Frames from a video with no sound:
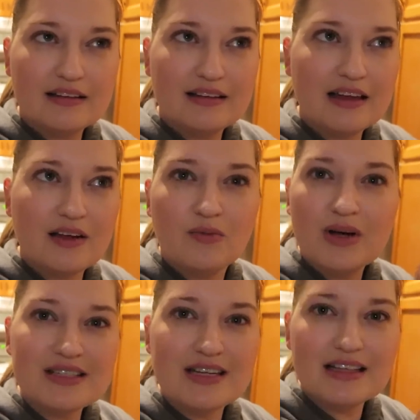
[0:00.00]
like it
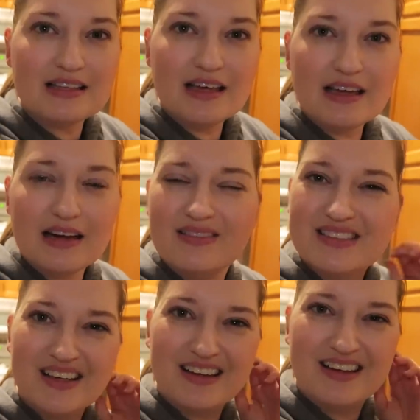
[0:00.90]
was anything. And I
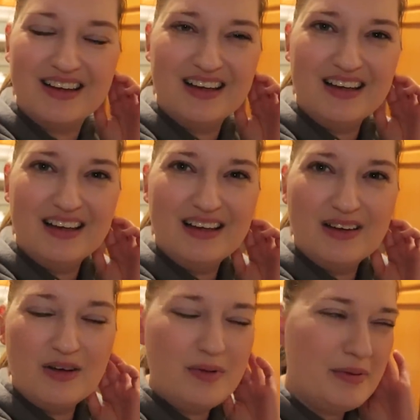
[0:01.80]
was like,
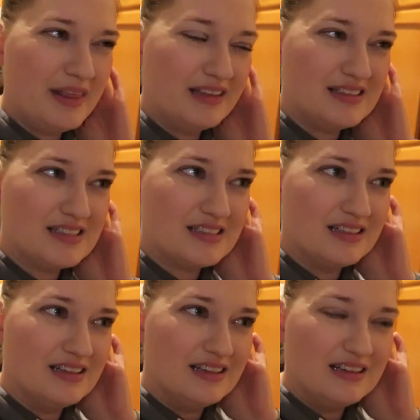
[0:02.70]
well, maybe that's
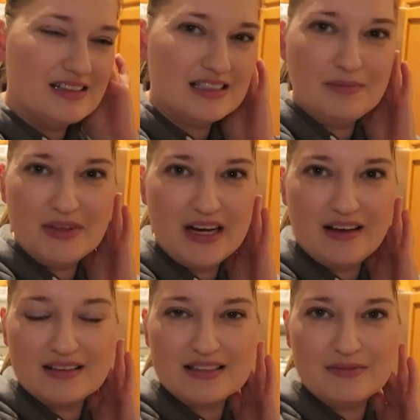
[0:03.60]
something
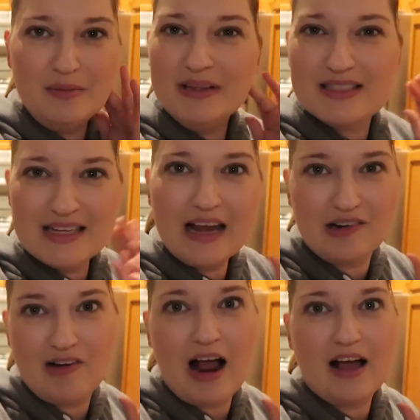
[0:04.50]
else. Maybe it's not
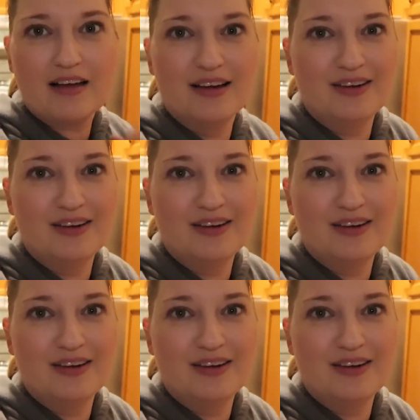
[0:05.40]
a crack.